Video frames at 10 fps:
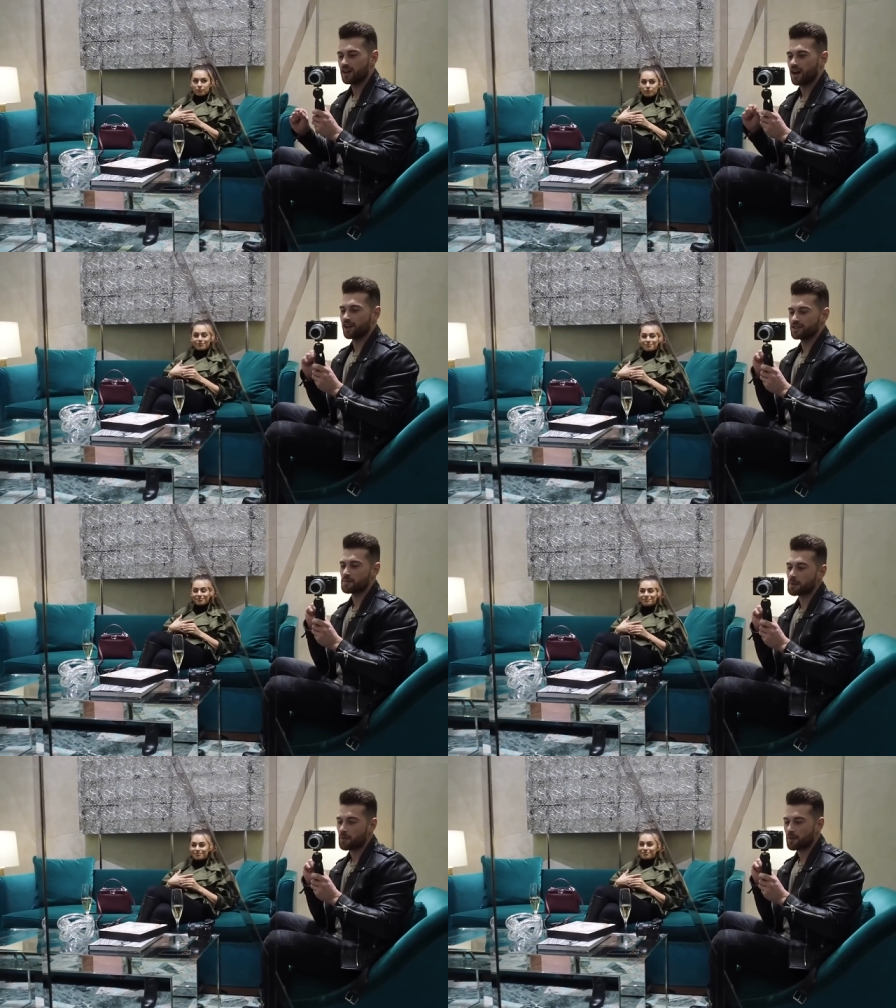I know some
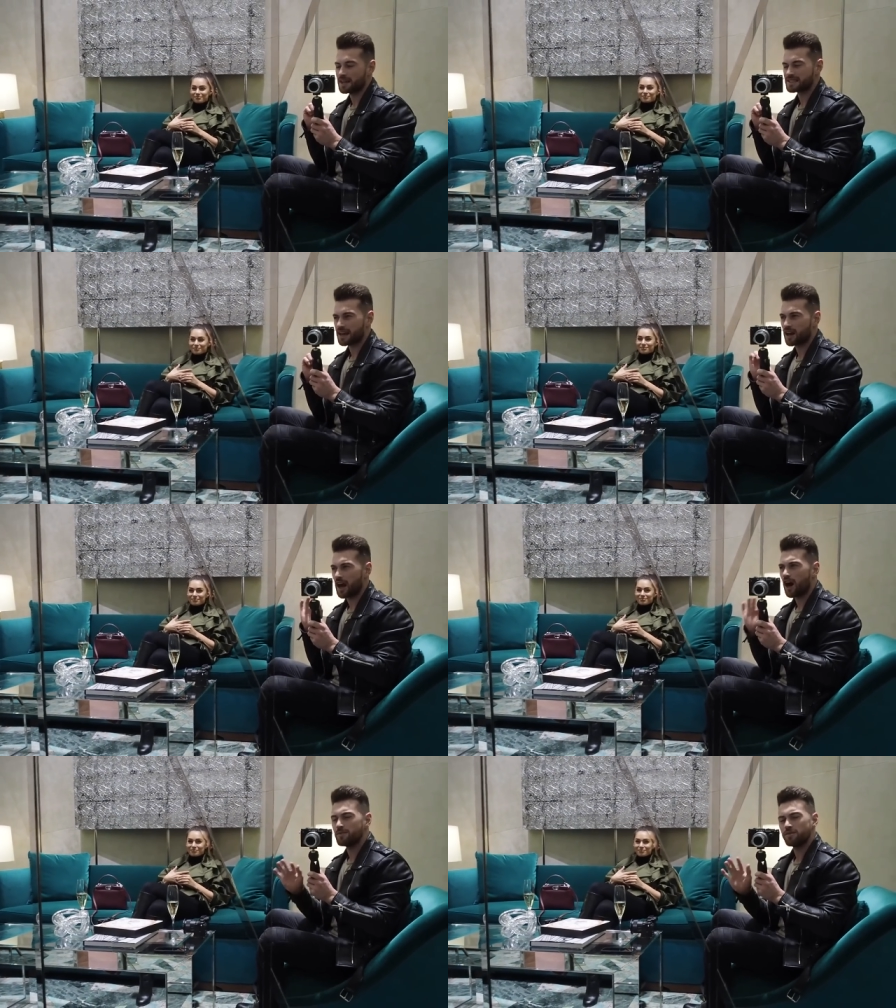people might say like,
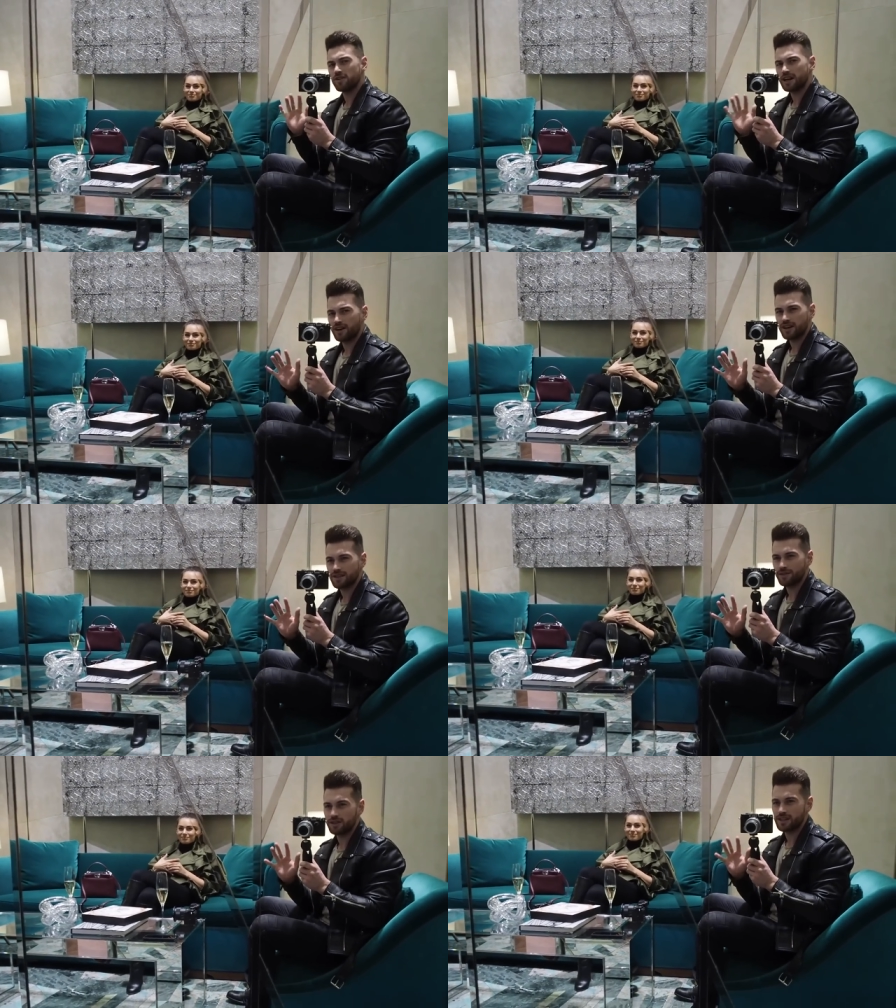oh, it'd be really nice
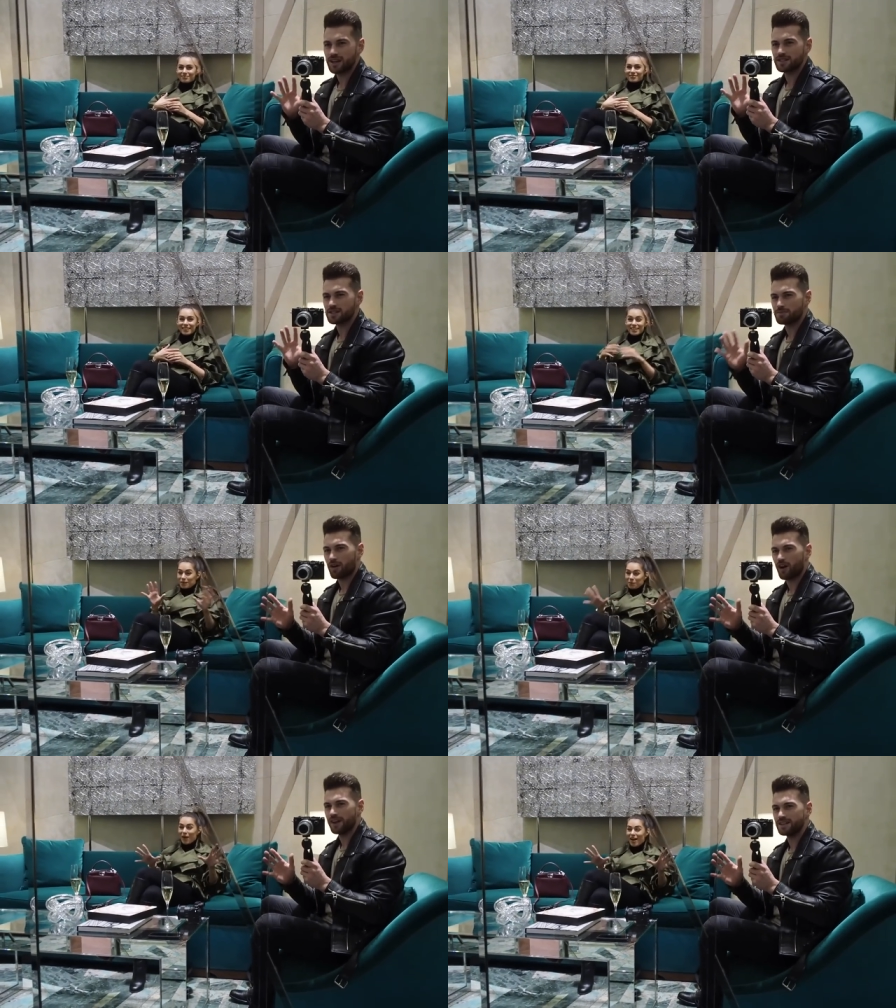if you did it as a
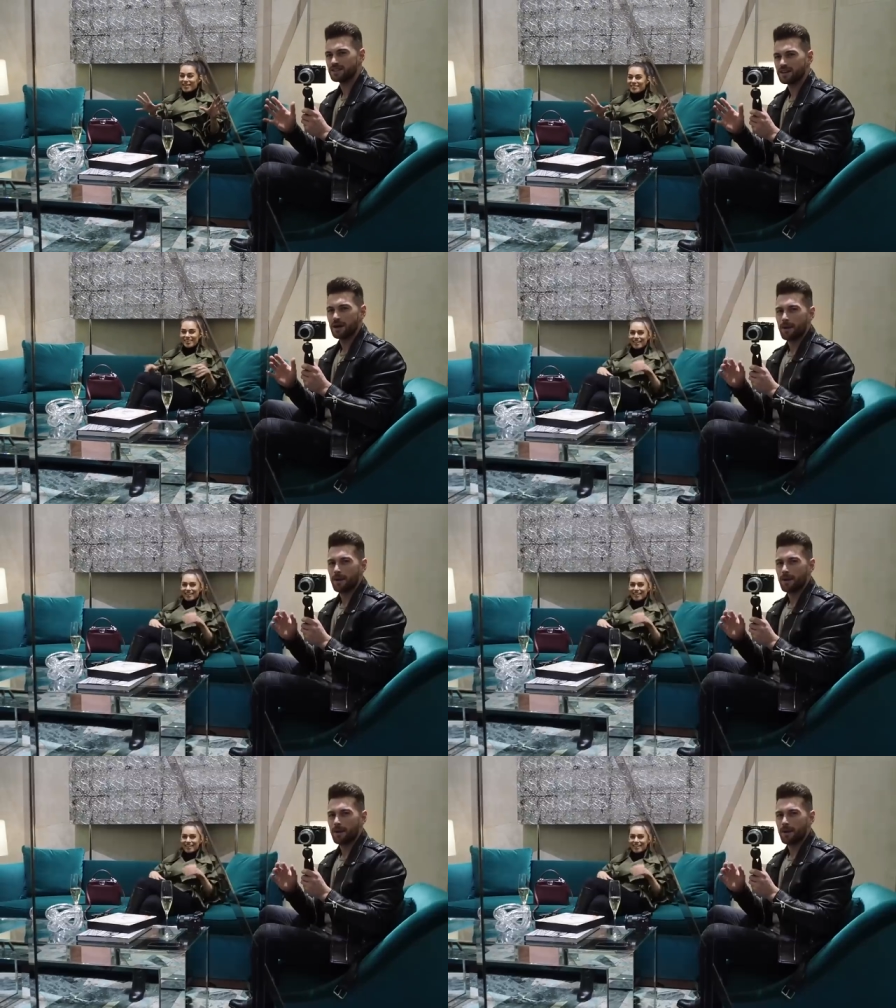surprise,